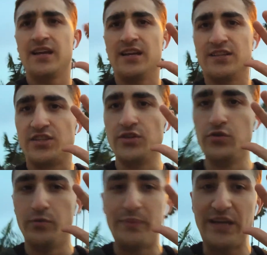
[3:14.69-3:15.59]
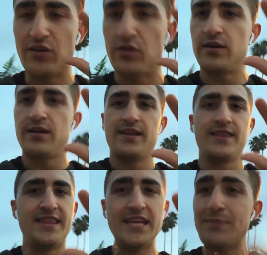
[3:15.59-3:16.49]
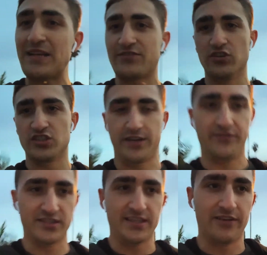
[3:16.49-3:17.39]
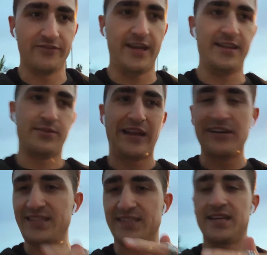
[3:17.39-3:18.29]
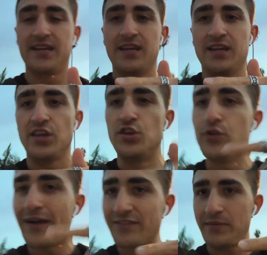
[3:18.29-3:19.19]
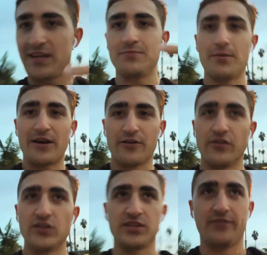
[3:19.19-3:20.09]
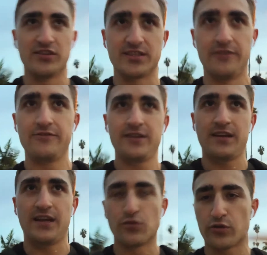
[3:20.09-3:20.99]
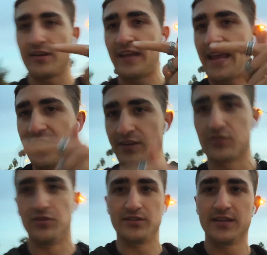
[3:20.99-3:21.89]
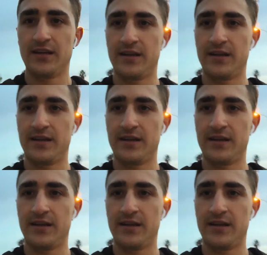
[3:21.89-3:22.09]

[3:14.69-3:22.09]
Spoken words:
to being the best version of yourself. And the reality is, you have to become a better version of yourself in order to hit your goals.